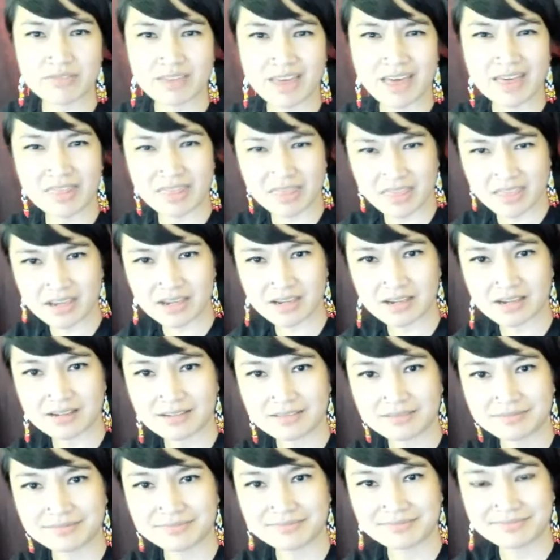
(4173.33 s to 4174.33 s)
that thing.
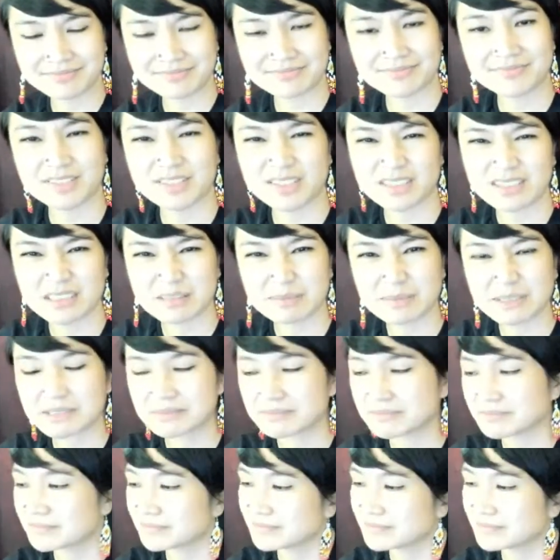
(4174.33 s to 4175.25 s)
You know what I mean?